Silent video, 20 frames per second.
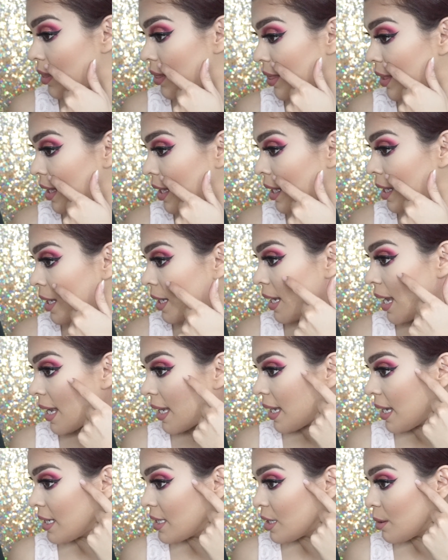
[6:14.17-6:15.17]
the
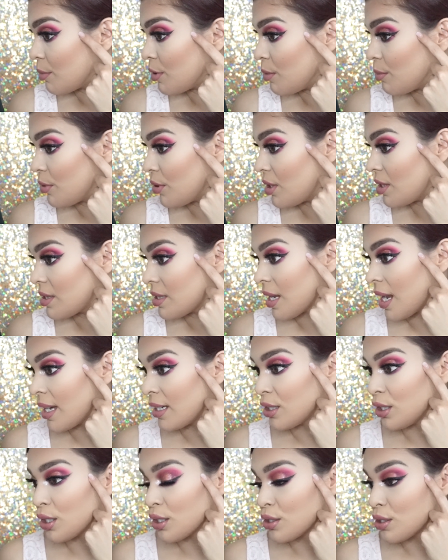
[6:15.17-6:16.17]
KKW Beauty
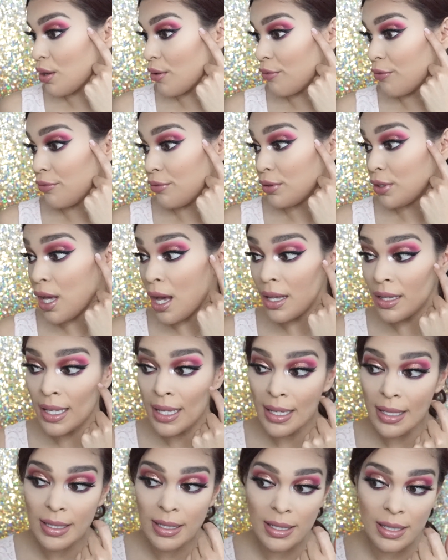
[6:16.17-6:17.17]
side looks
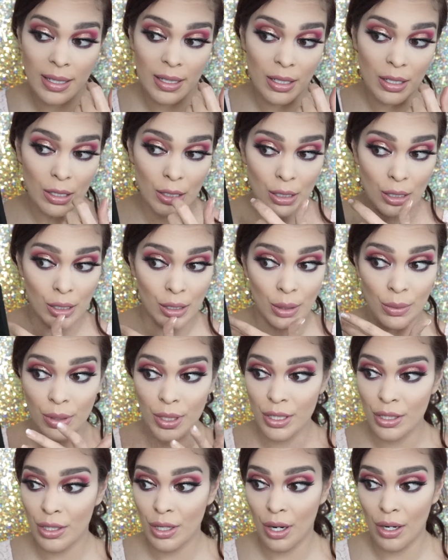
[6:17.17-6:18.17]
flawless, so
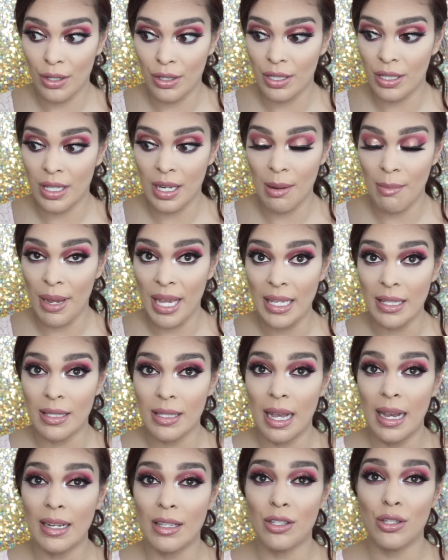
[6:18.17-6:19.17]
does the RCMA
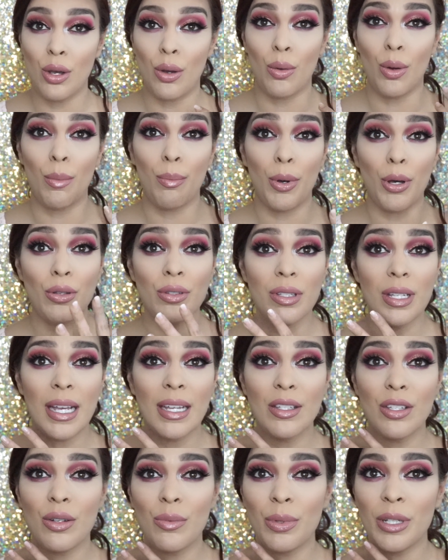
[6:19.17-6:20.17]
side. So both
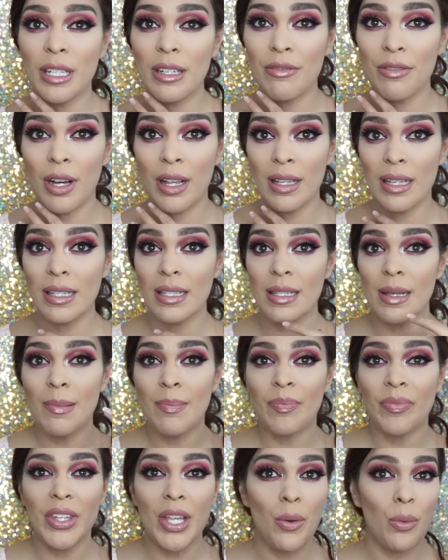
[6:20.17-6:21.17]
sides look really flawless.
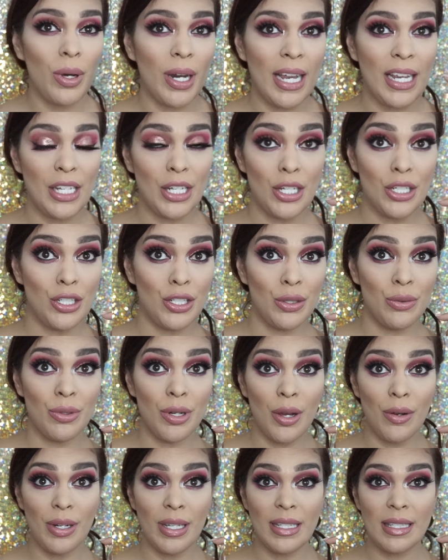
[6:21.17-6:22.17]
What I do
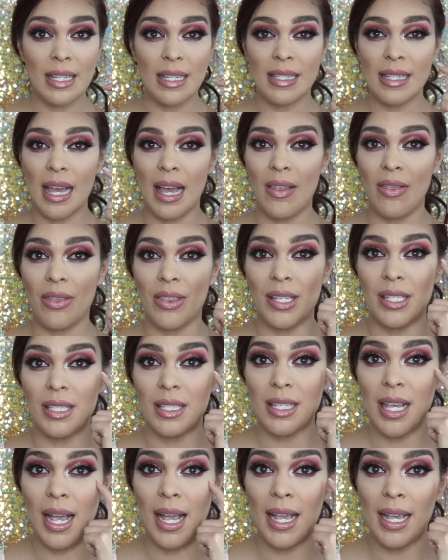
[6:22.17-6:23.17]
notice is that this
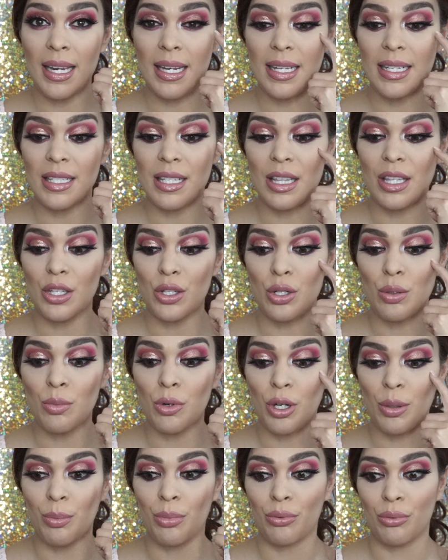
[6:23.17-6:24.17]
side is a little
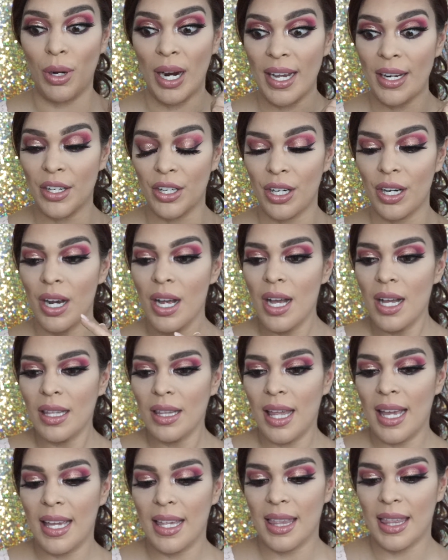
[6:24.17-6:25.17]
more brighter.
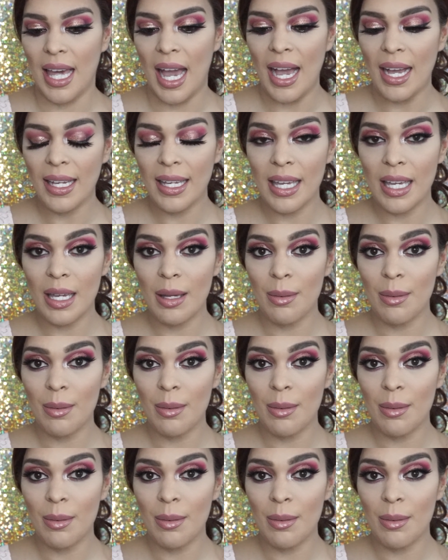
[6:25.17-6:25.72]
Like that